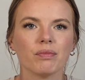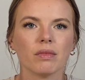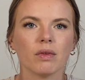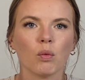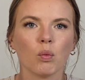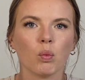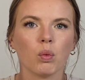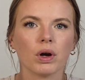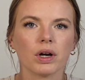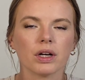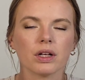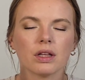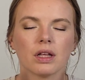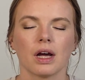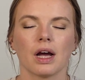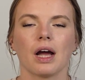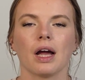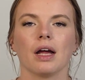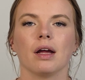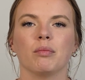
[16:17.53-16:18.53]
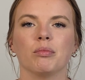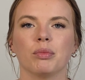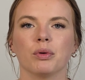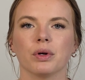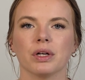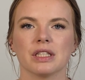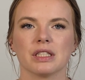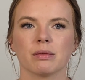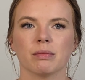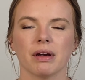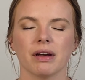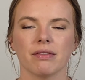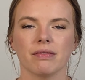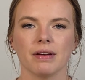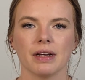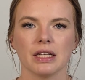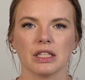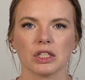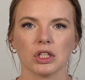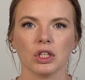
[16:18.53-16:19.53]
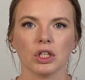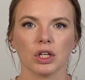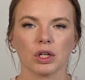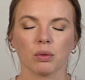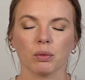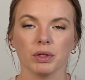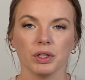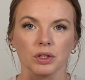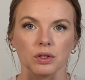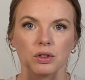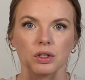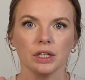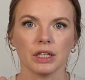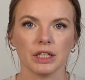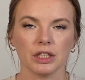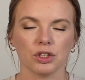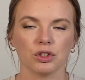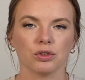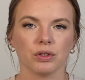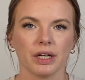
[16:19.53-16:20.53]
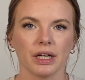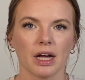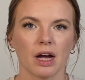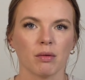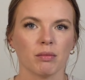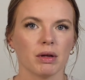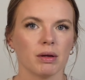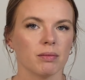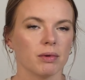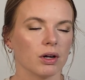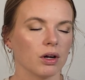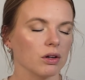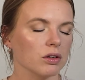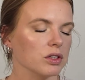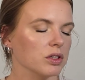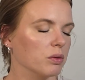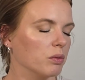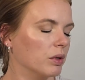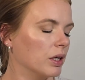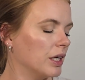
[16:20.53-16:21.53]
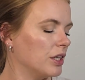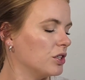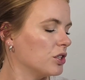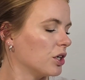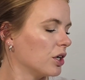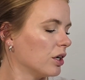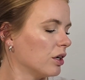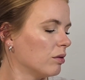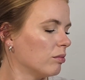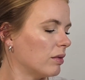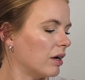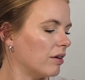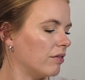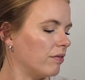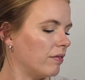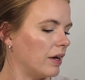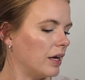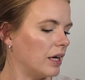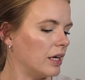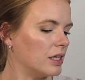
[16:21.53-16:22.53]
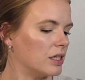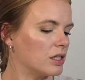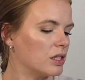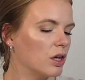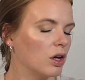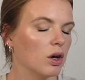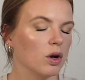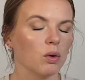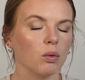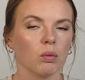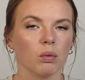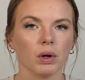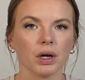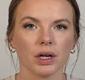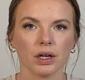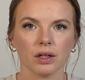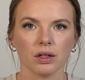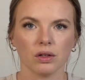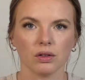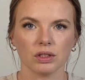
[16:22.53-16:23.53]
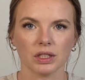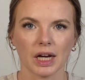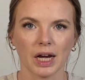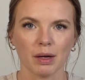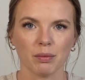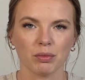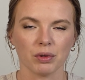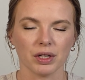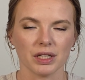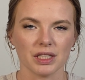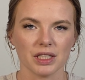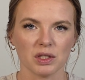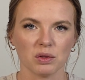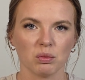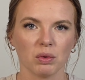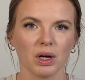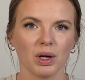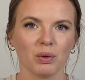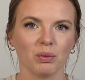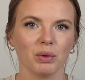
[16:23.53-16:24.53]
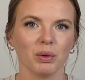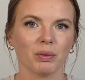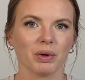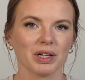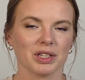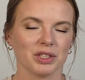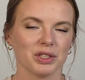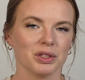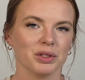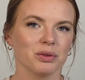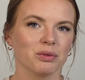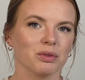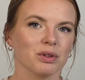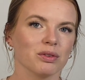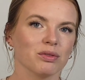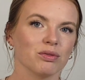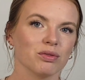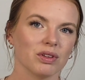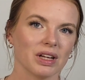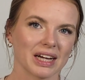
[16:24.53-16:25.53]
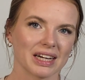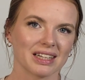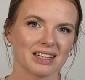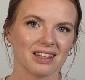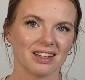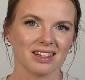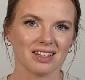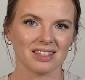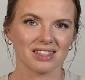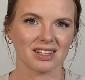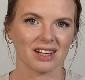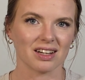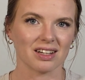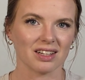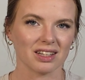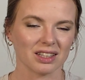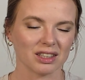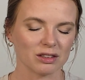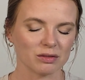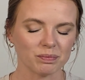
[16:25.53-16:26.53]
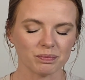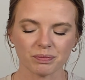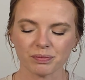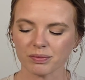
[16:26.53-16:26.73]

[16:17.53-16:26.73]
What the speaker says: where do the high points of my face look when you're looking straight at me, but also when I turn my face, where are those high points as well? We want to reflect the sun there.